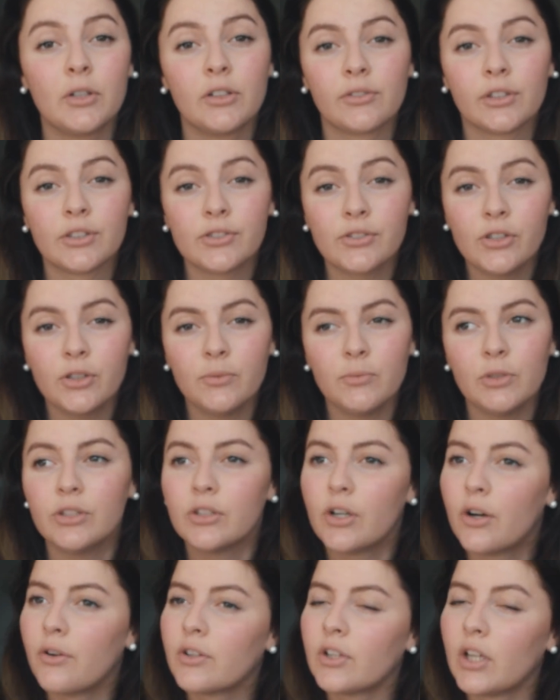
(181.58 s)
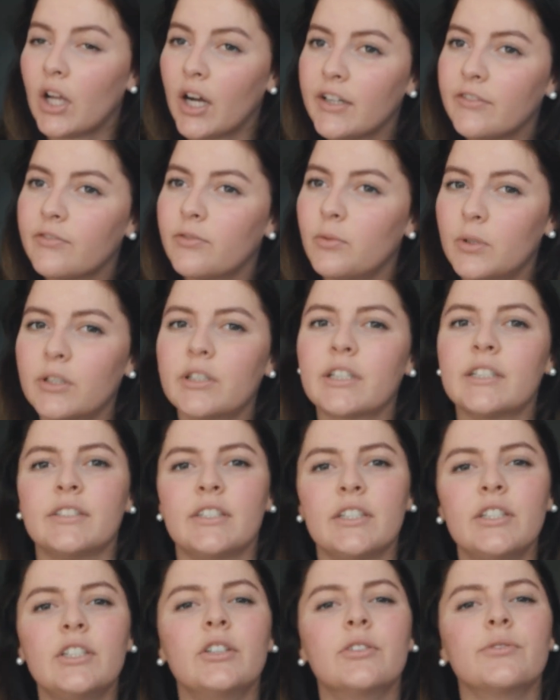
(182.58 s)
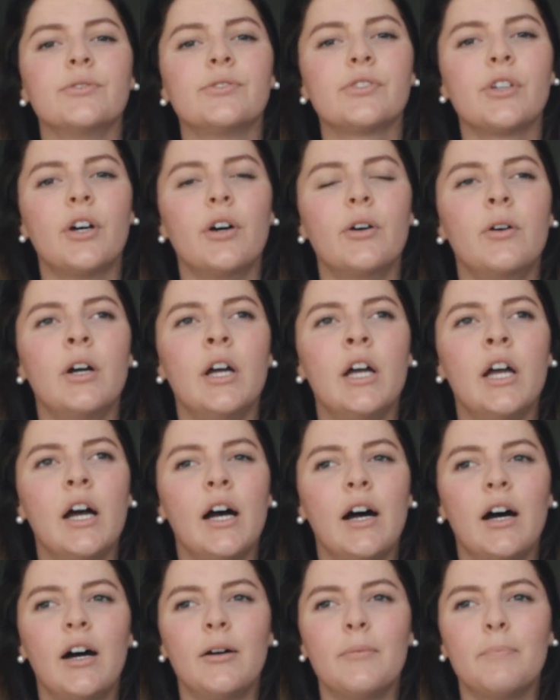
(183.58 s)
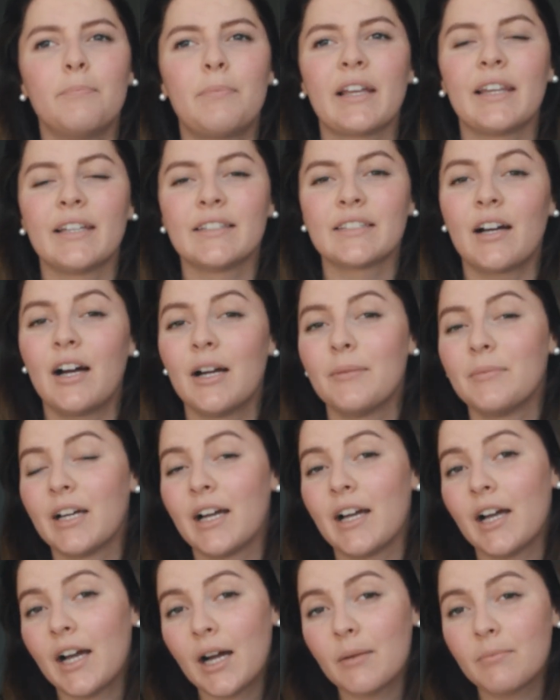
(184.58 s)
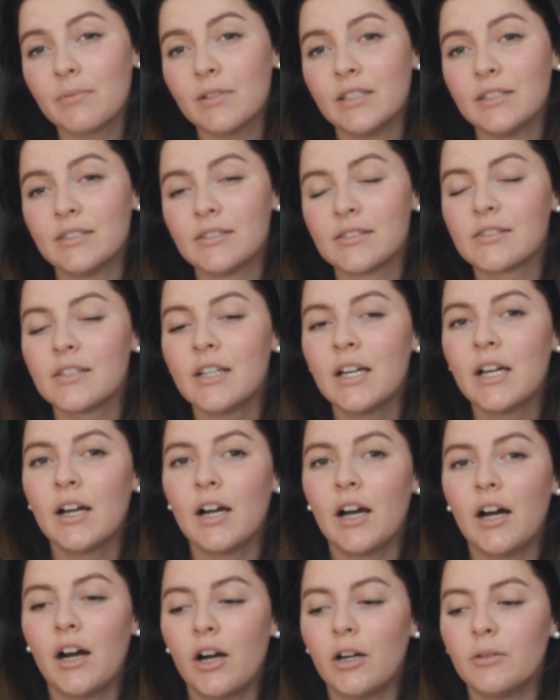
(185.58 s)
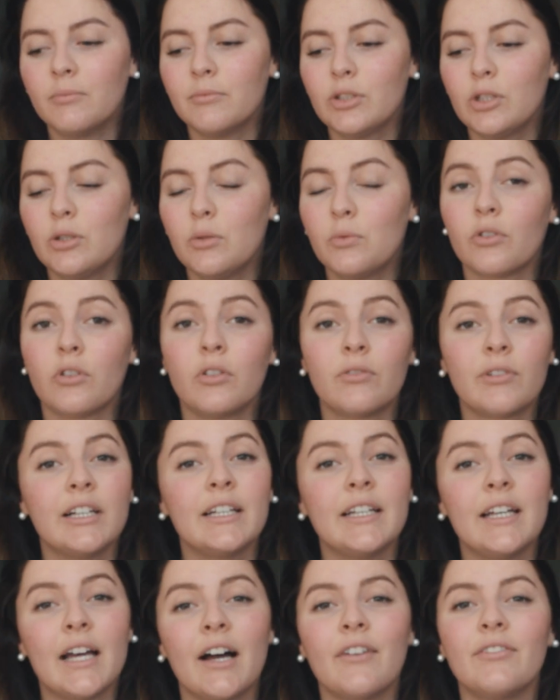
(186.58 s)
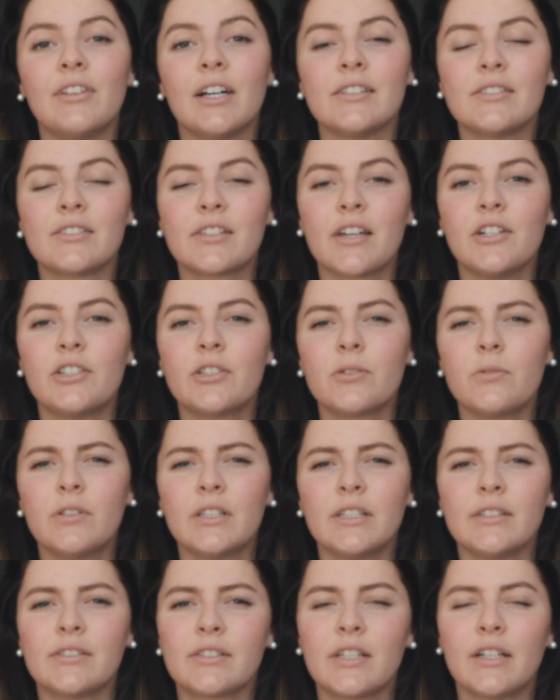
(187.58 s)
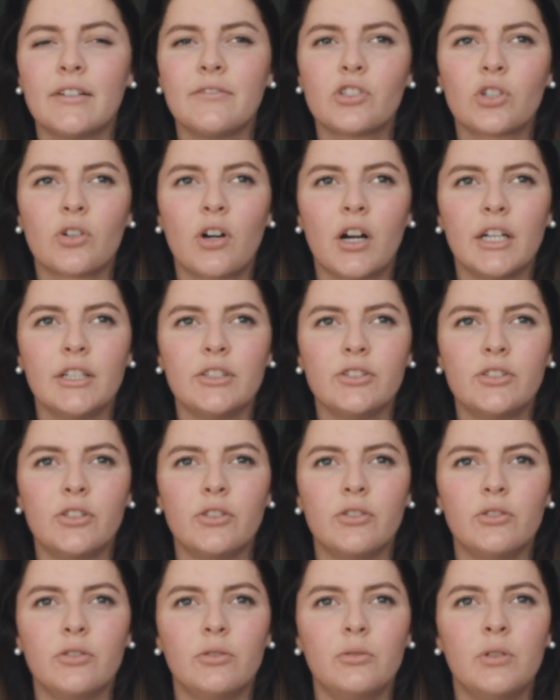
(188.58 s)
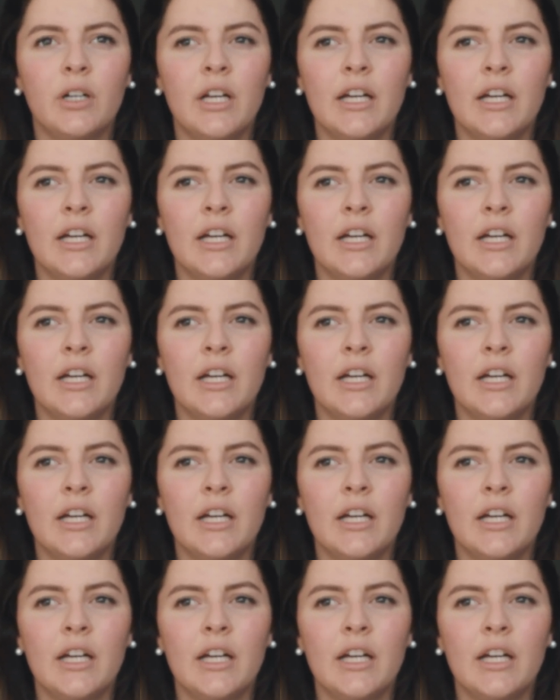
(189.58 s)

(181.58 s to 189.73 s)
will resume, you know life will continue. So by the time that happens, you will already have that schedule, instead of trying to